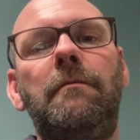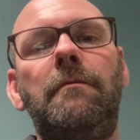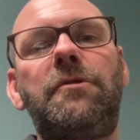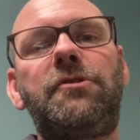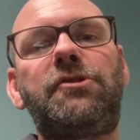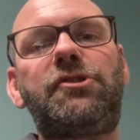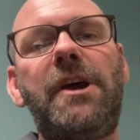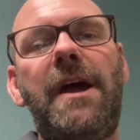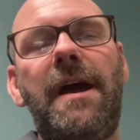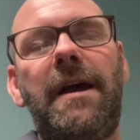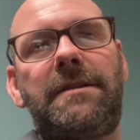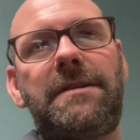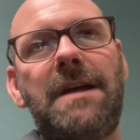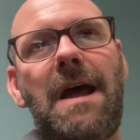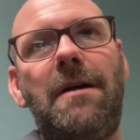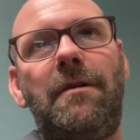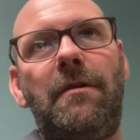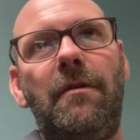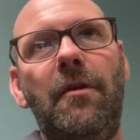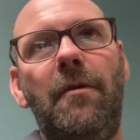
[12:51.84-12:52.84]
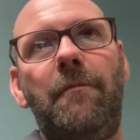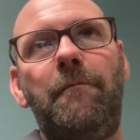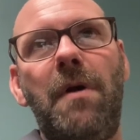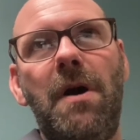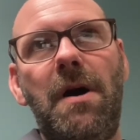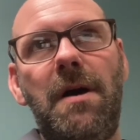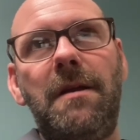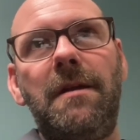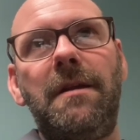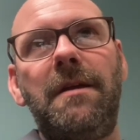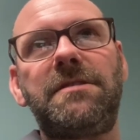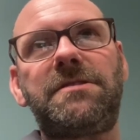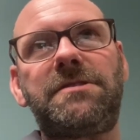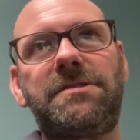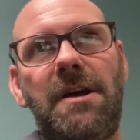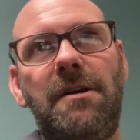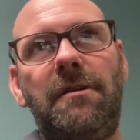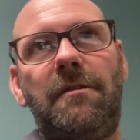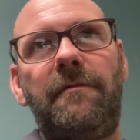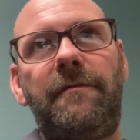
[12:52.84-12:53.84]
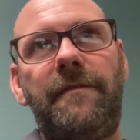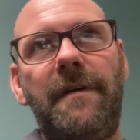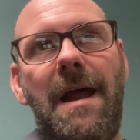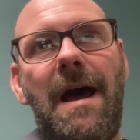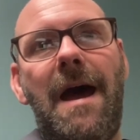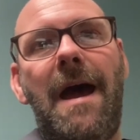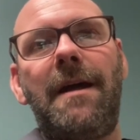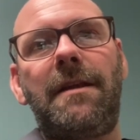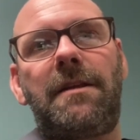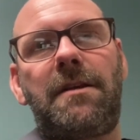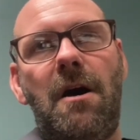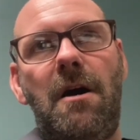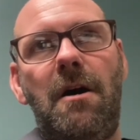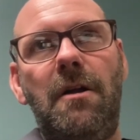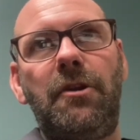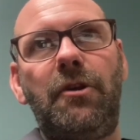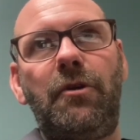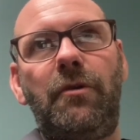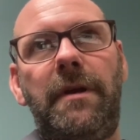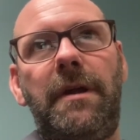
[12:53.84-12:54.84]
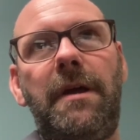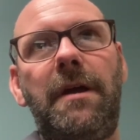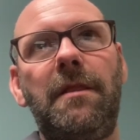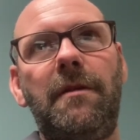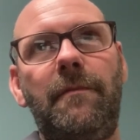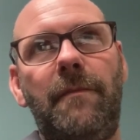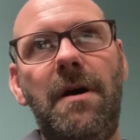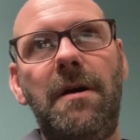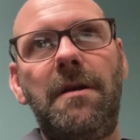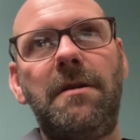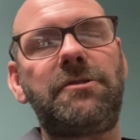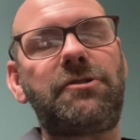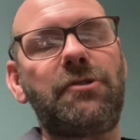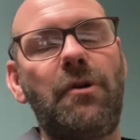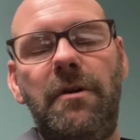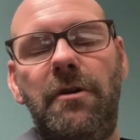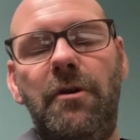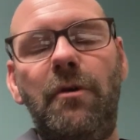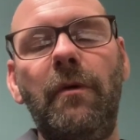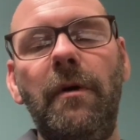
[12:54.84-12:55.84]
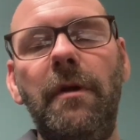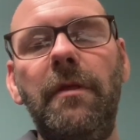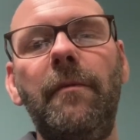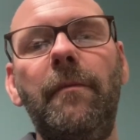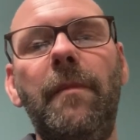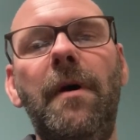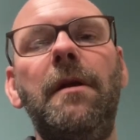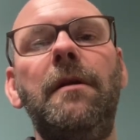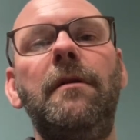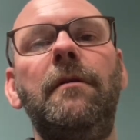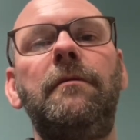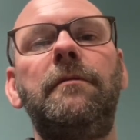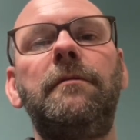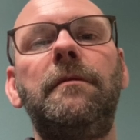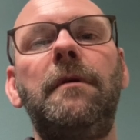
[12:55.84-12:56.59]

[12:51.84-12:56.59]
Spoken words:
checked out the button itself, and I had continuity in the button, so I knew it wasn't the button.